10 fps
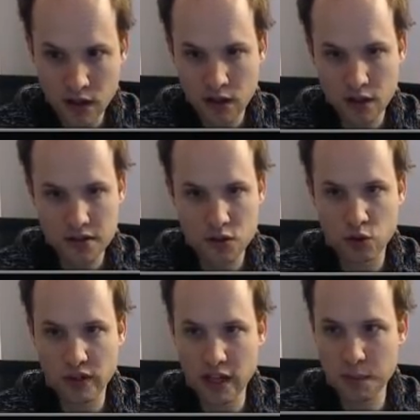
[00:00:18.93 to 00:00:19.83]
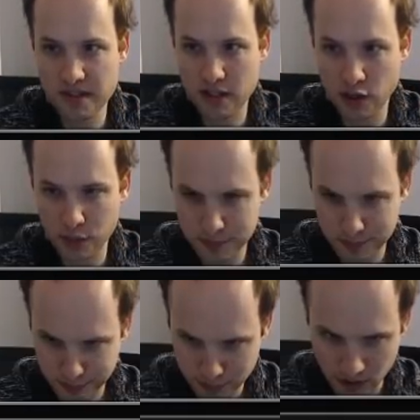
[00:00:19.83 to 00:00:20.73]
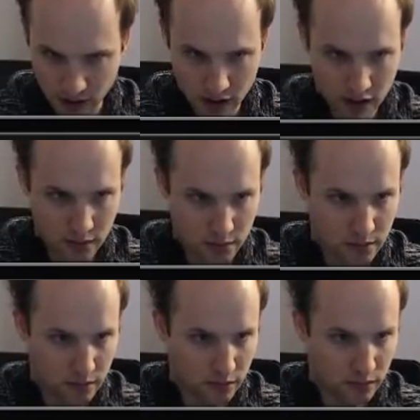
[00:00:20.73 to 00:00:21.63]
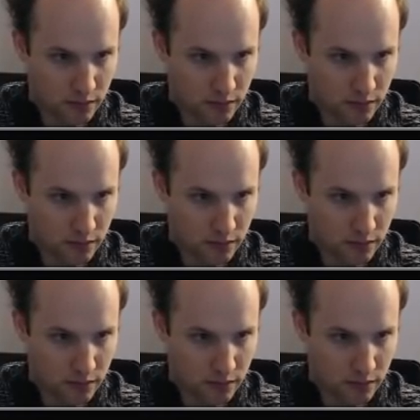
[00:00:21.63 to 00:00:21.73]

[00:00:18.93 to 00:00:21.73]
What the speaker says: Got two tables here. The